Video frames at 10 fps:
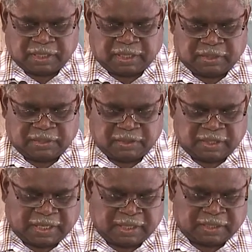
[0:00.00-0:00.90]
and
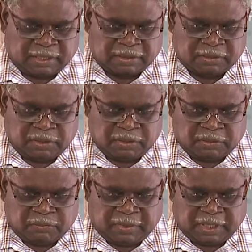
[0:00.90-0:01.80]
elders
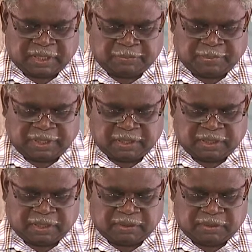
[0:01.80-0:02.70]
where
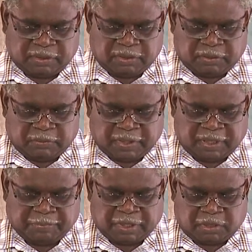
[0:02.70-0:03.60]

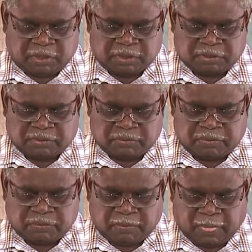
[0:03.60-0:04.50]
it belongs
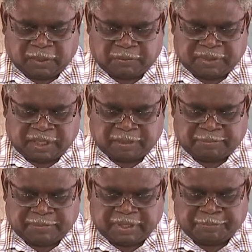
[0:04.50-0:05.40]

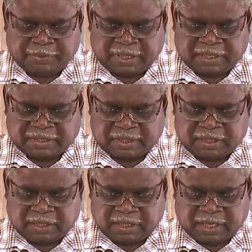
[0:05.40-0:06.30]
without
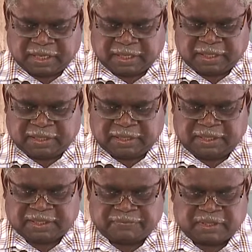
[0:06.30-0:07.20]
manipulation and
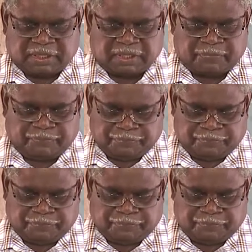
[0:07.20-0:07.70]
intervention.